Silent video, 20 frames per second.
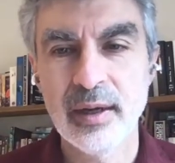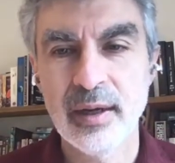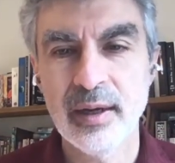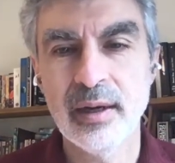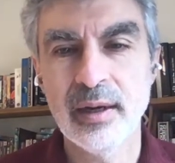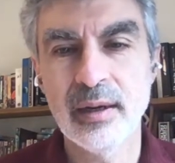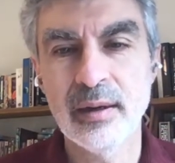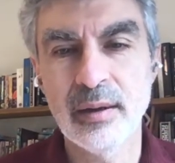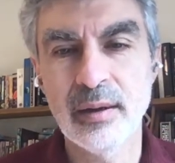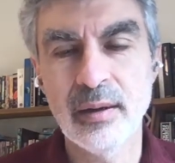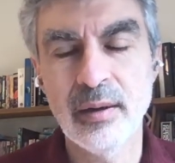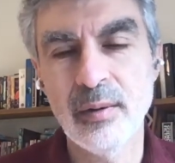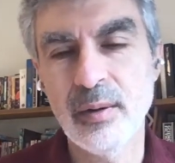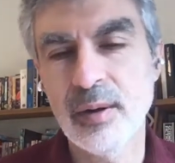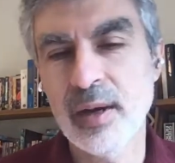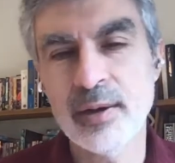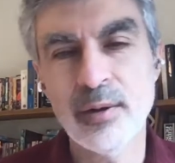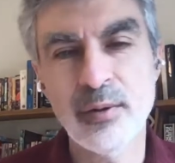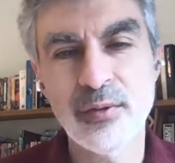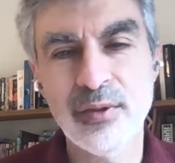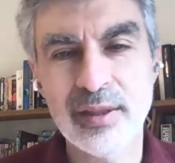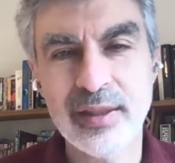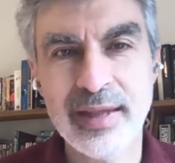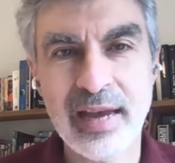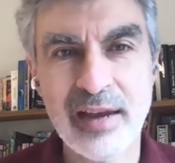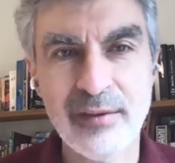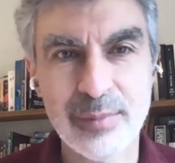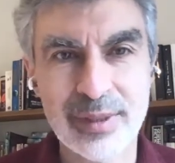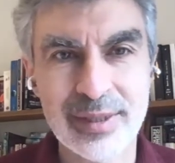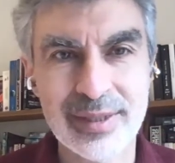Uh, I don't think they
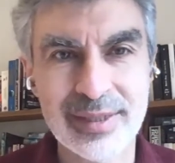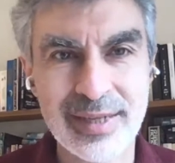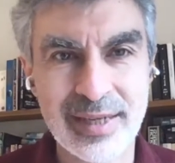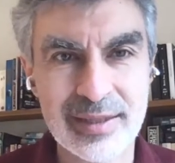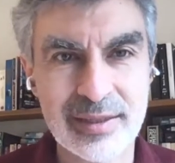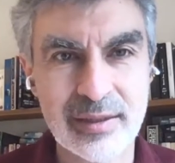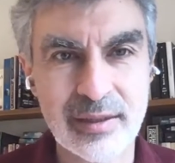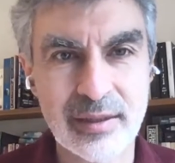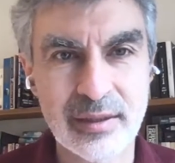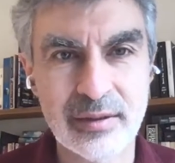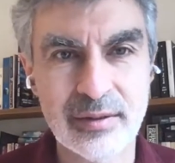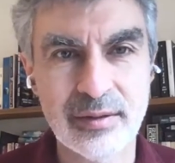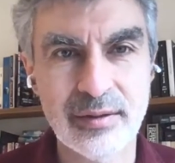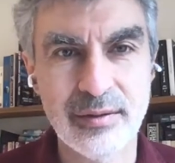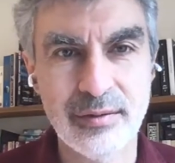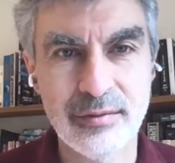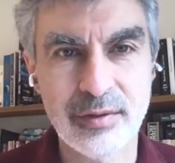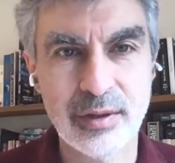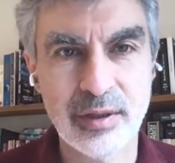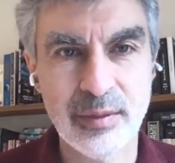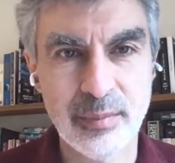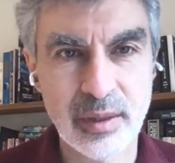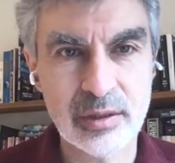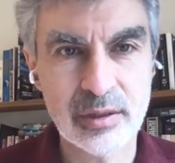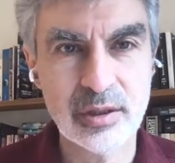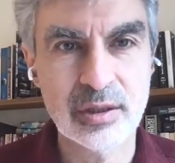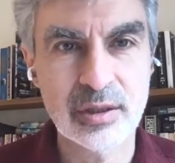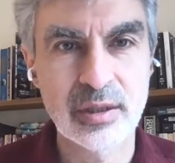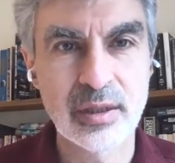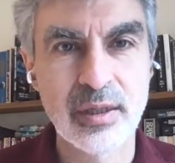have been tested very
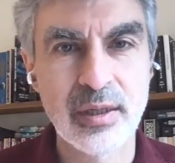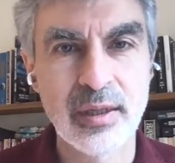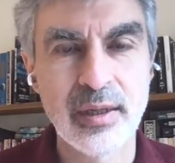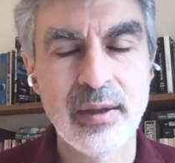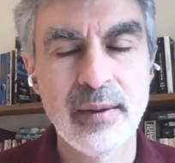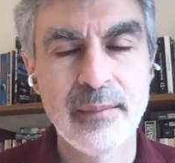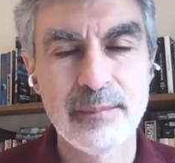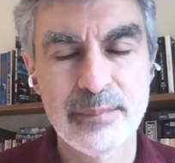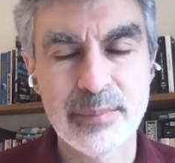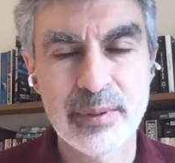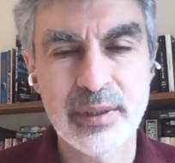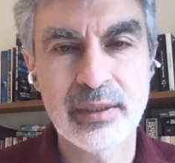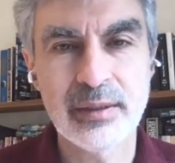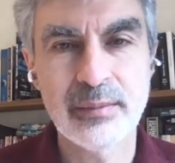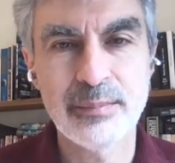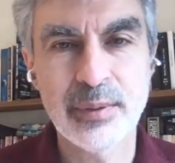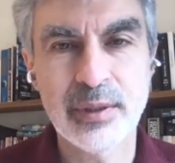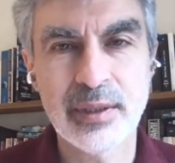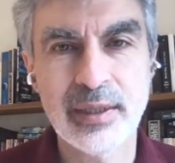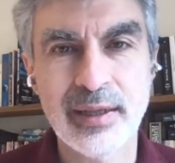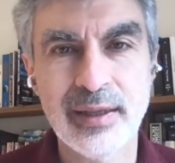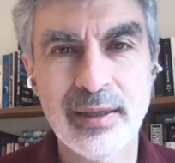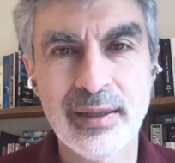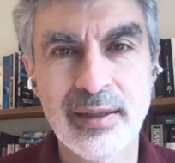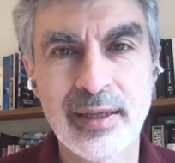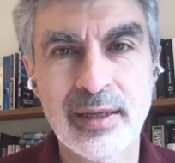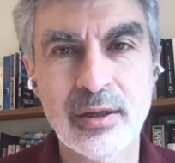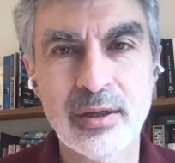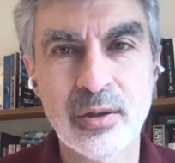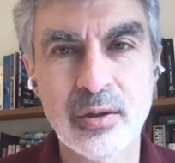much, but but I,
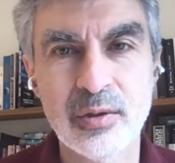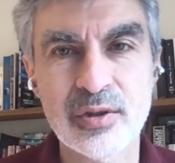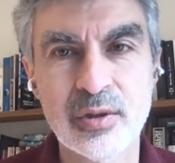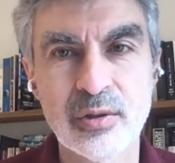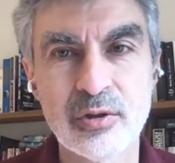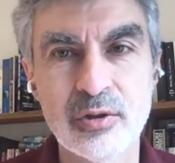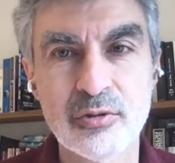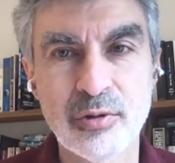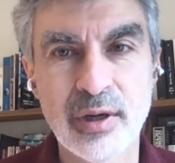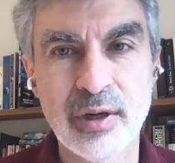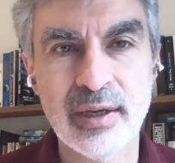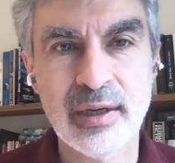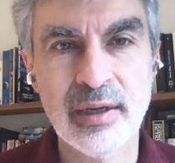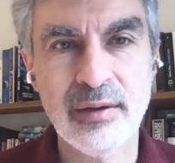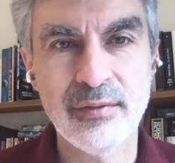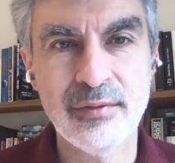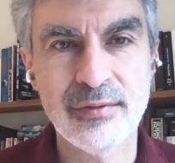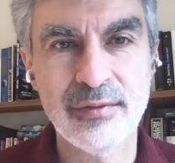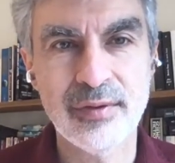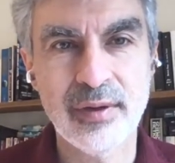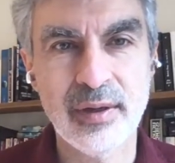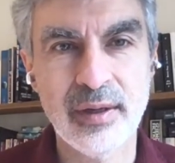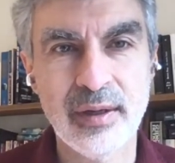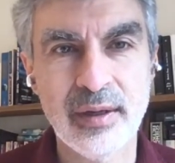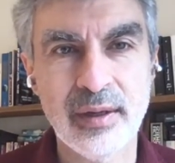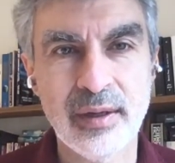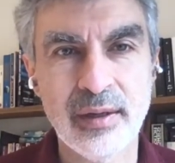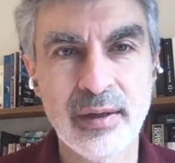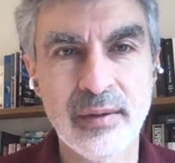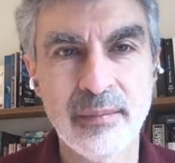they can also drive
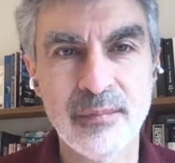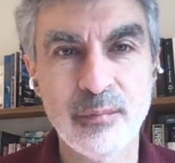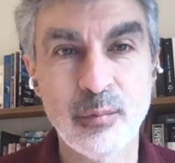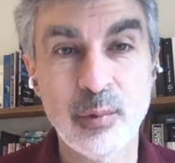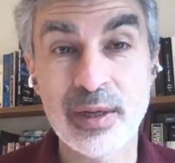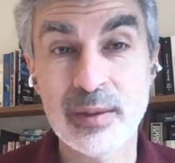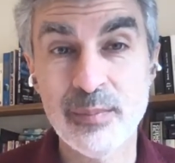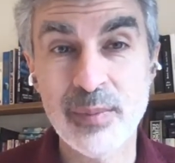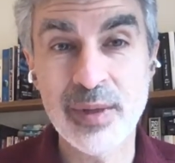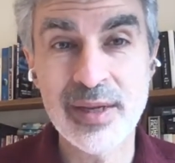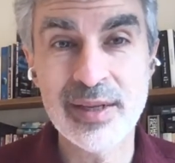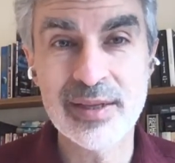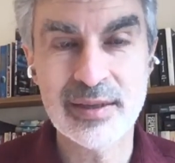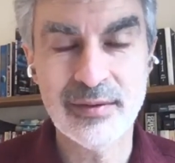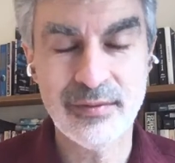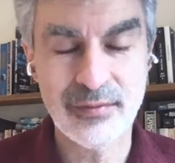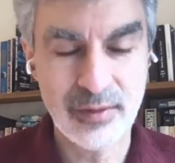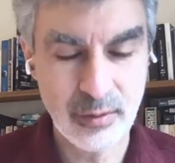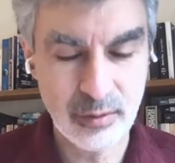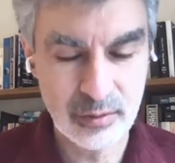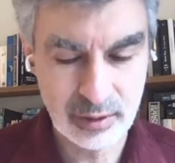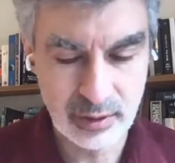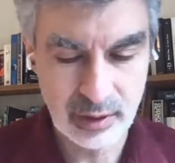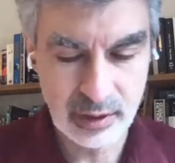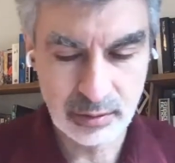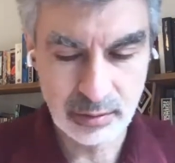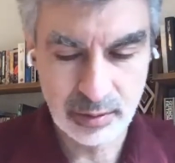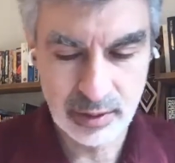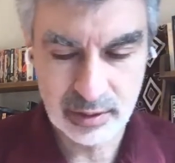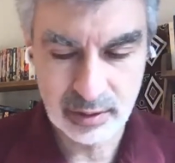um, what it means if those
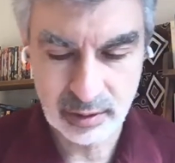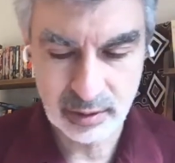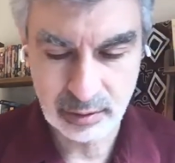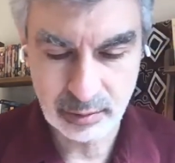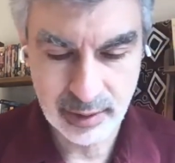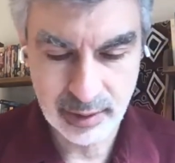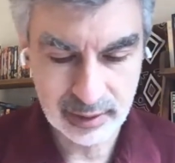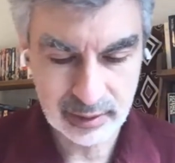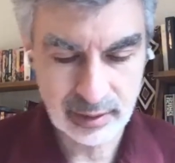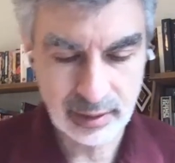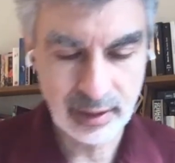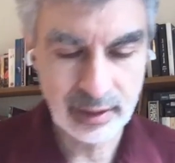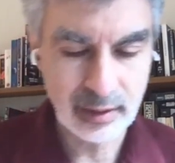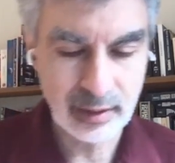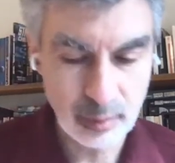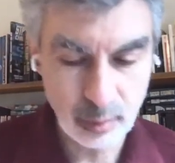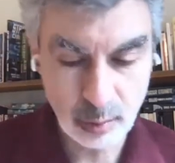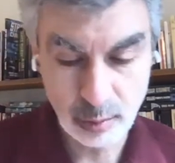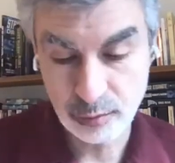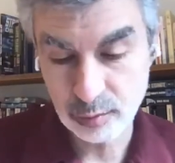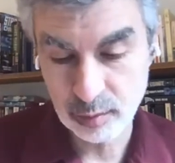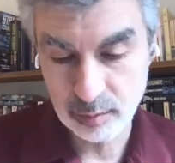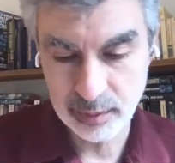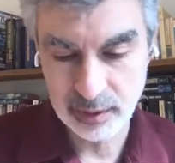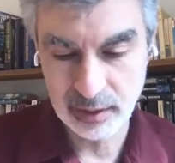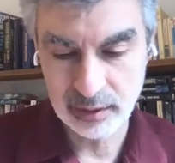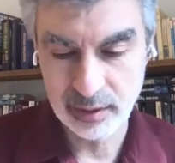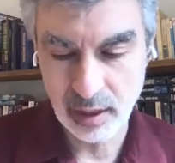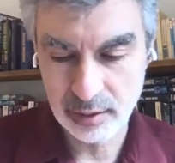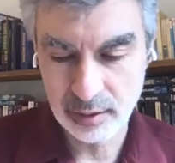theories are correct, and, and or if we
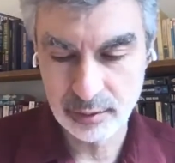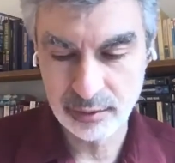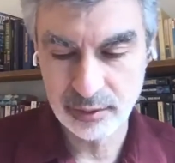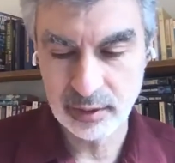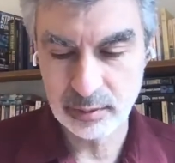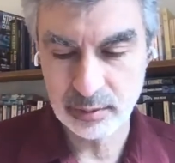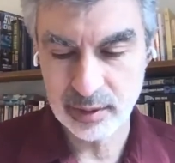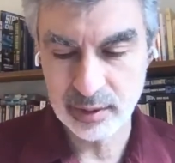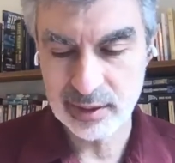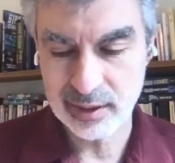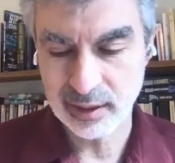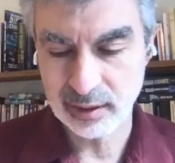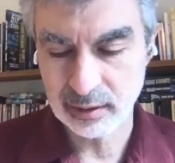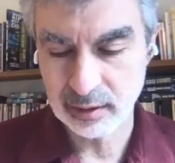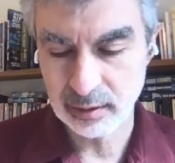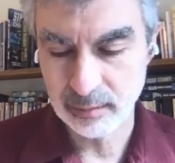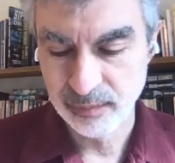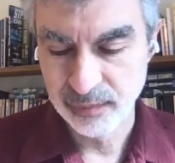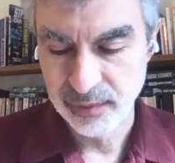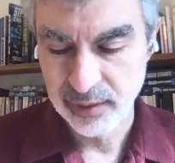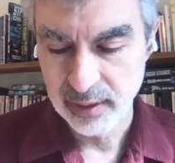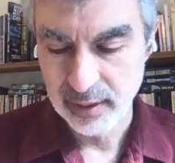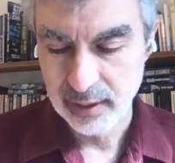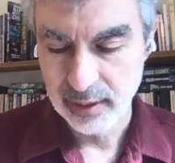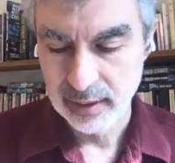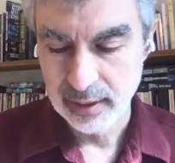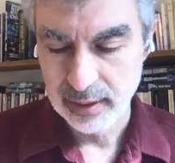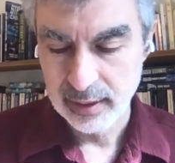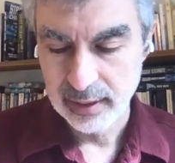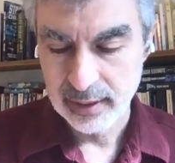build other theories like them,
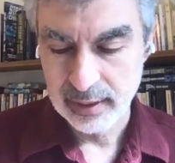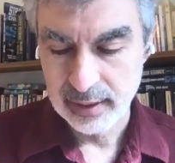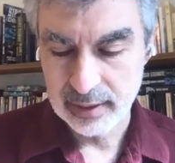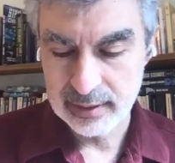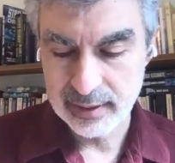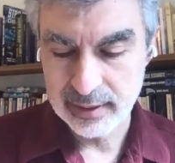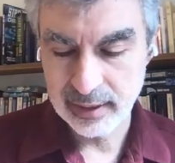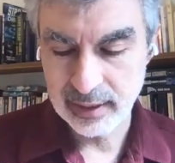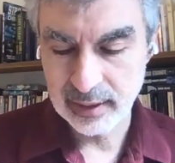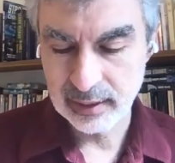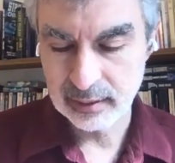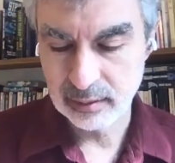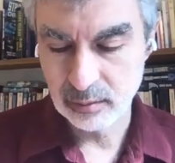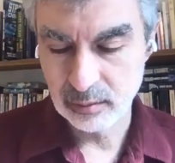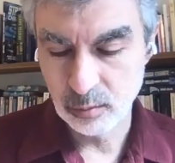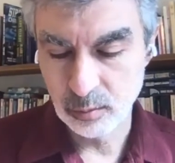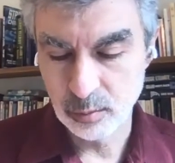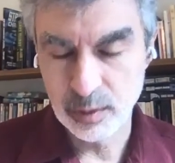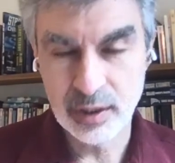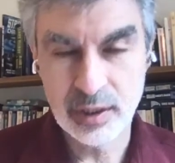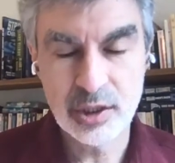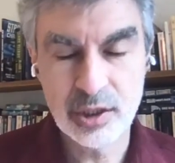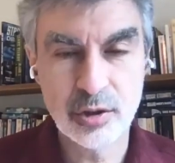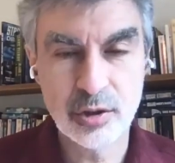is that we